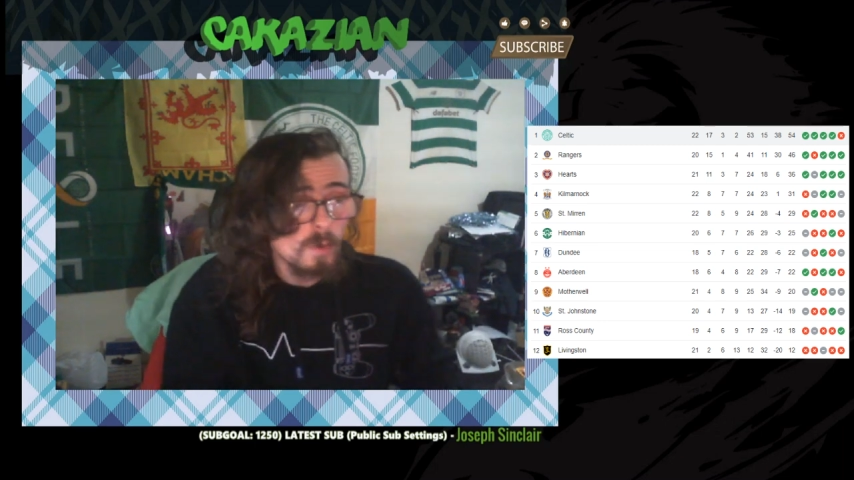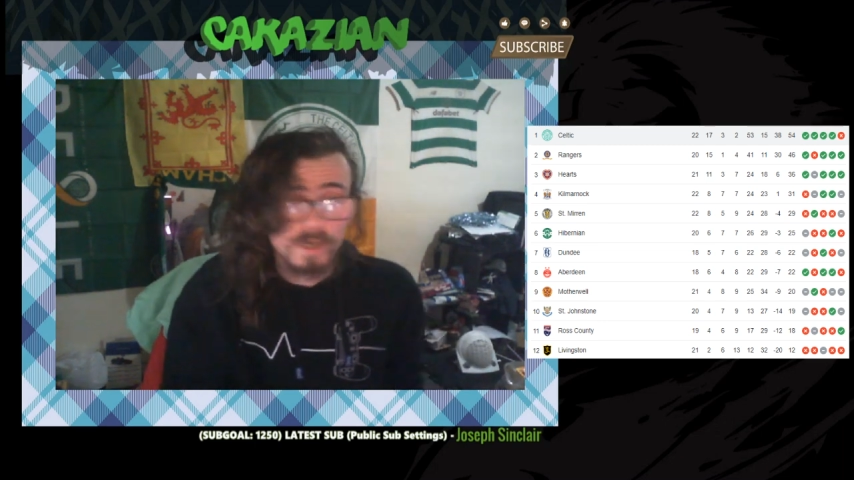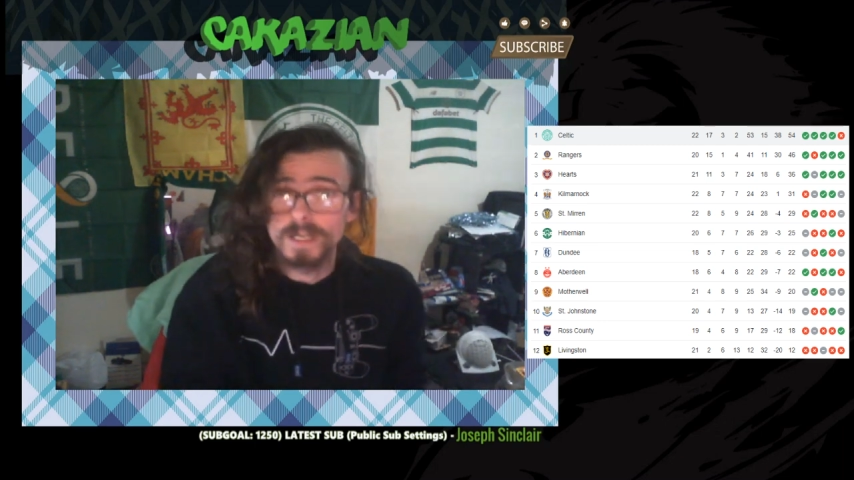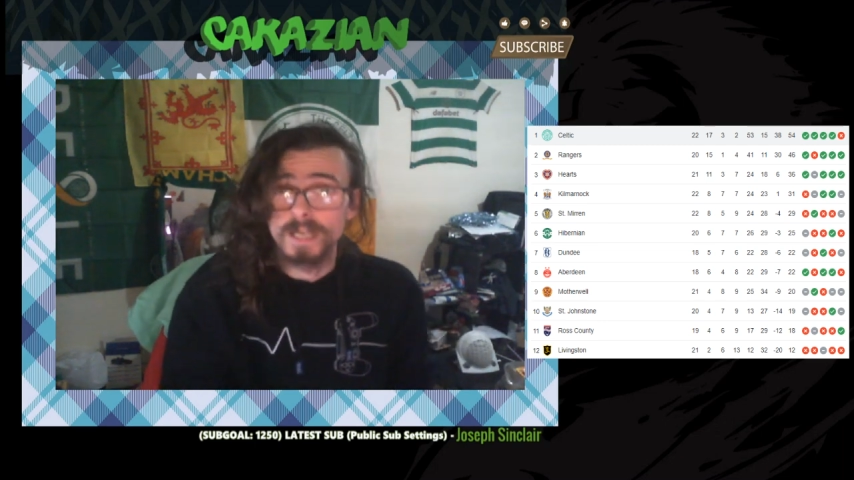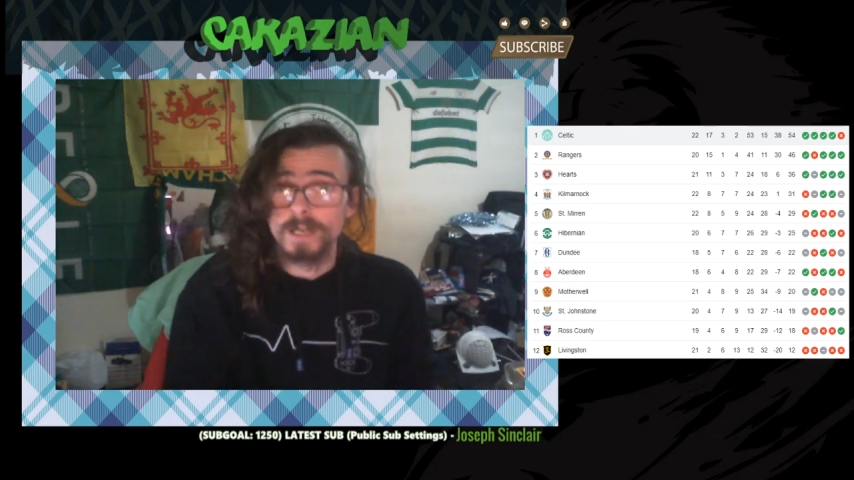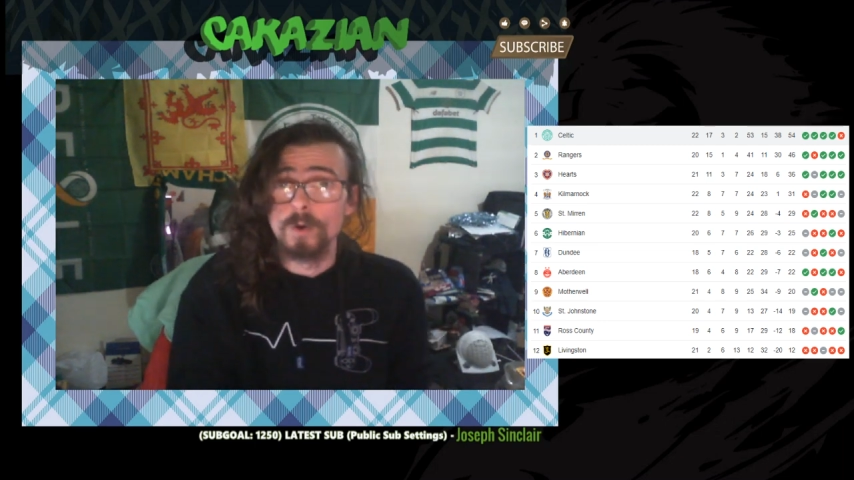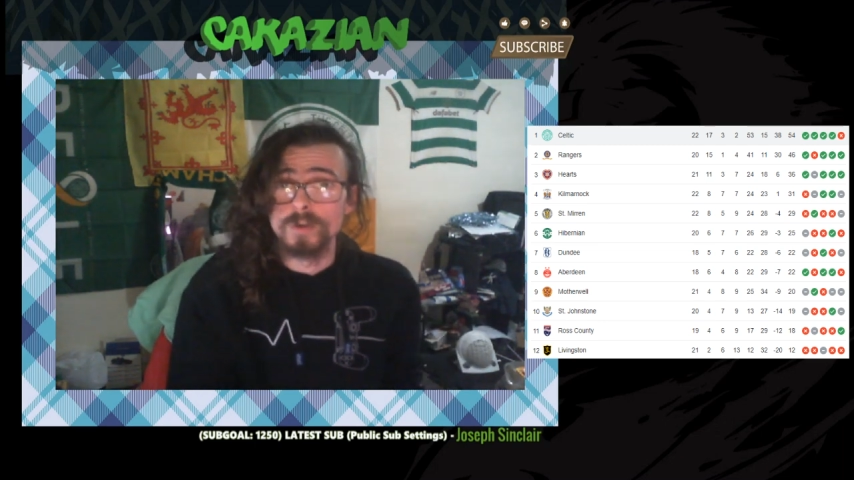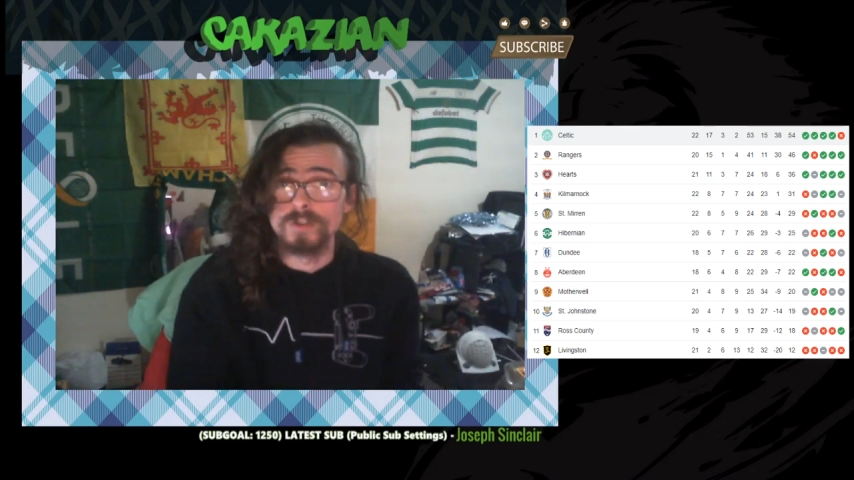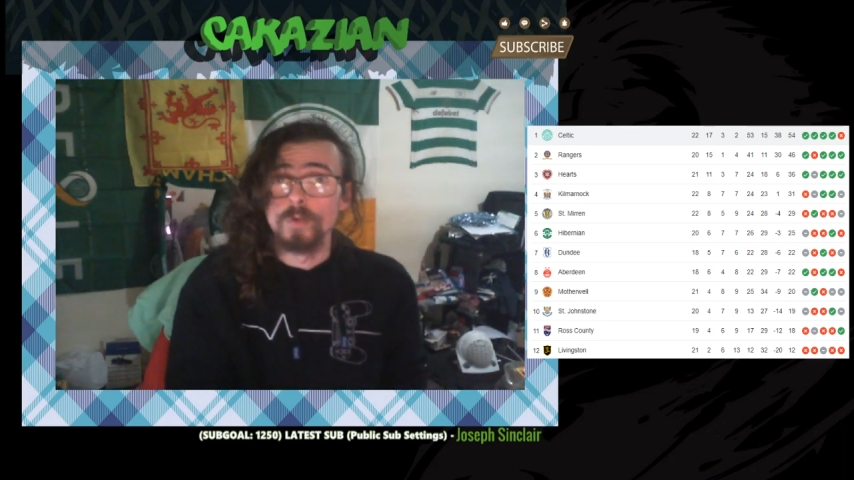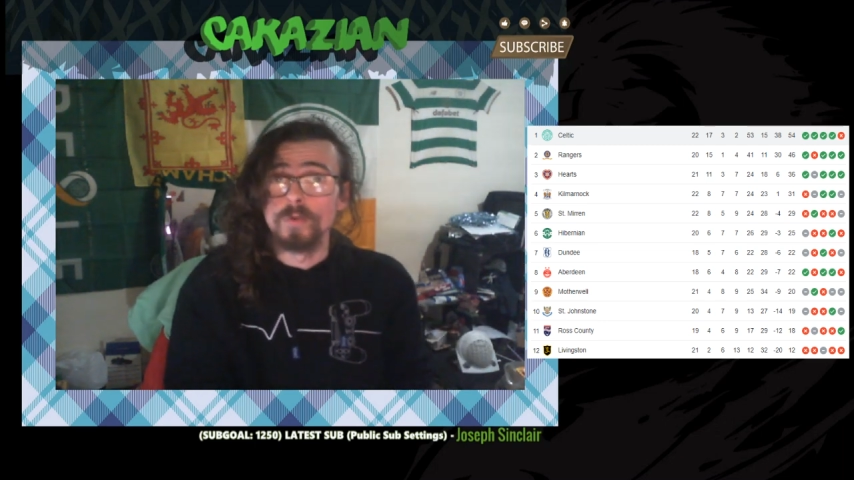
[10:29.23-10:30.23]
We kind of
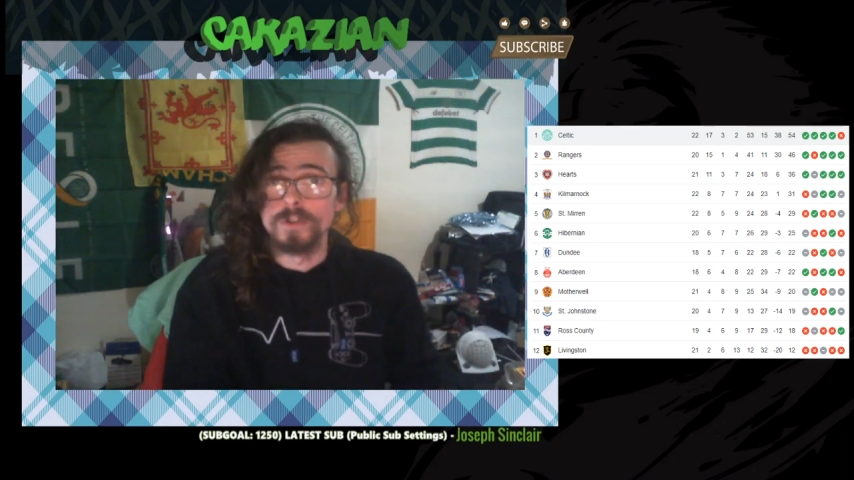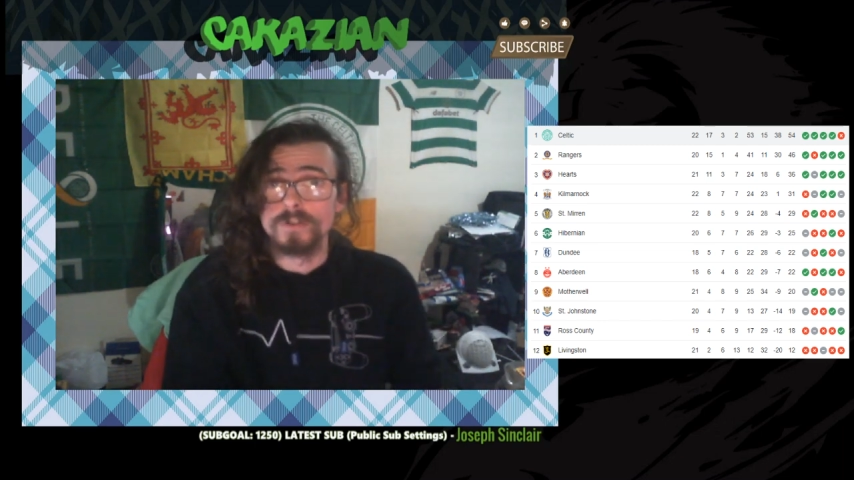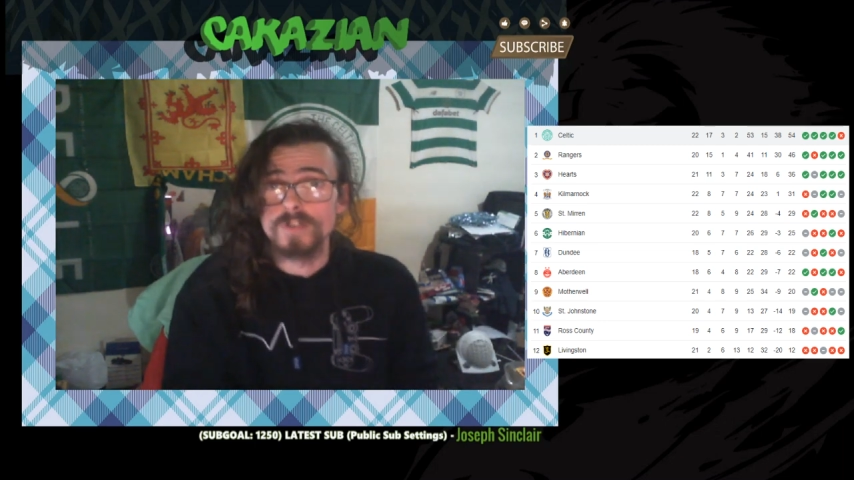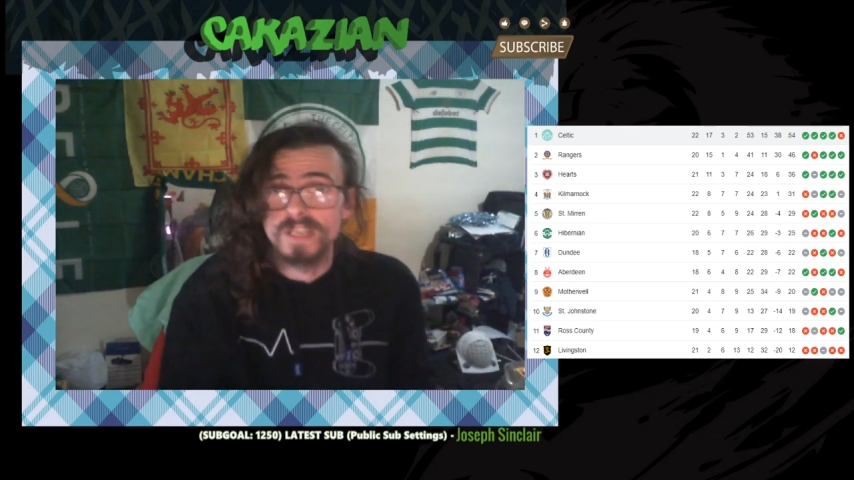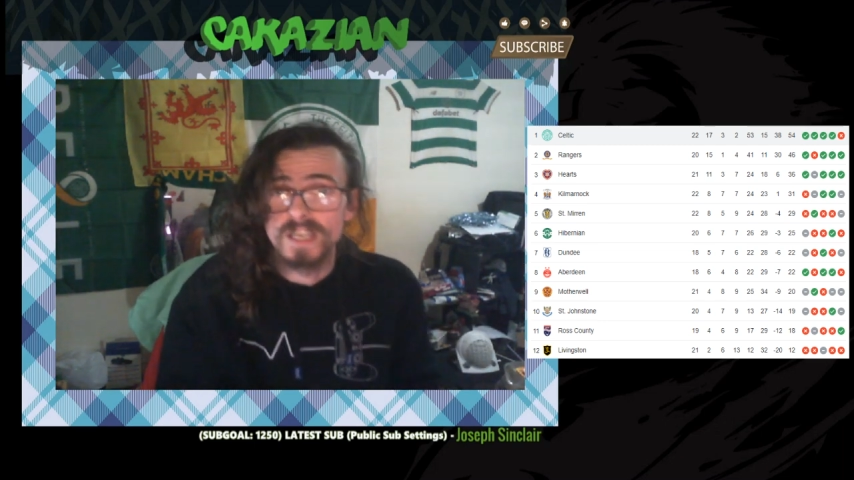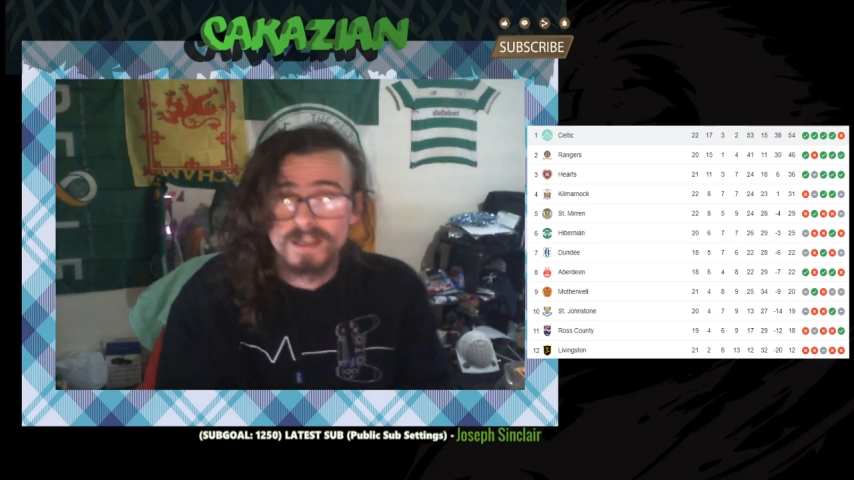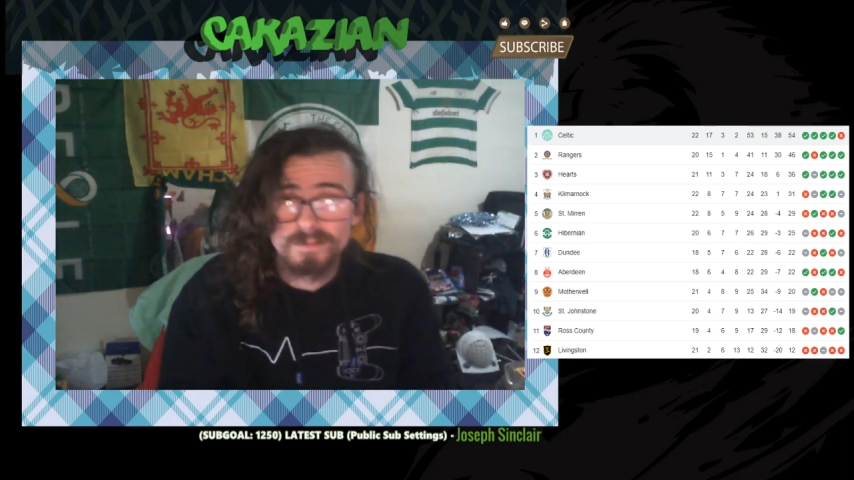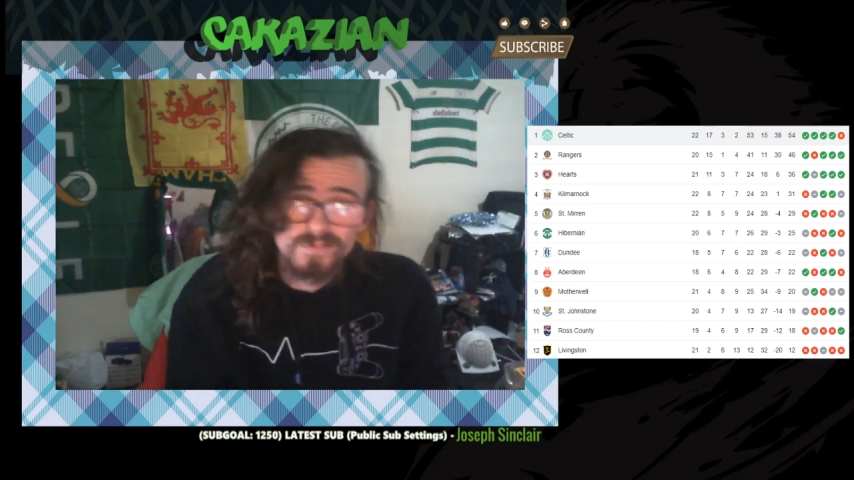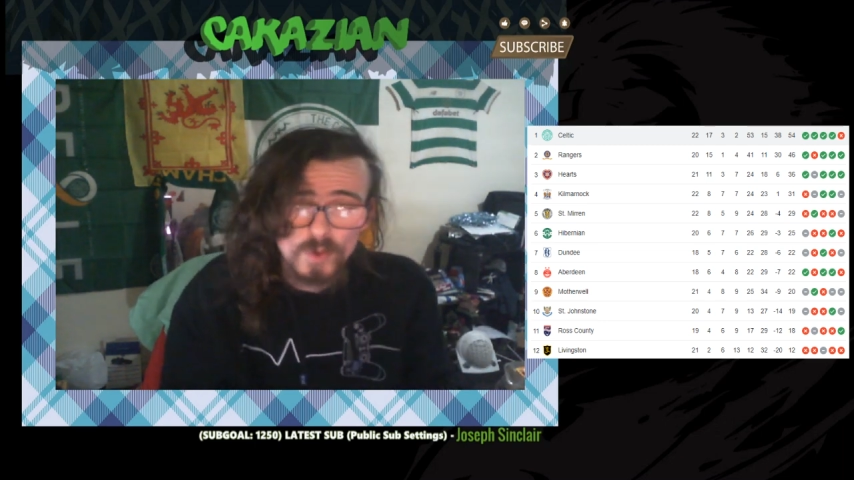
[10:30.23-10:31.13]
always know that it's a kind of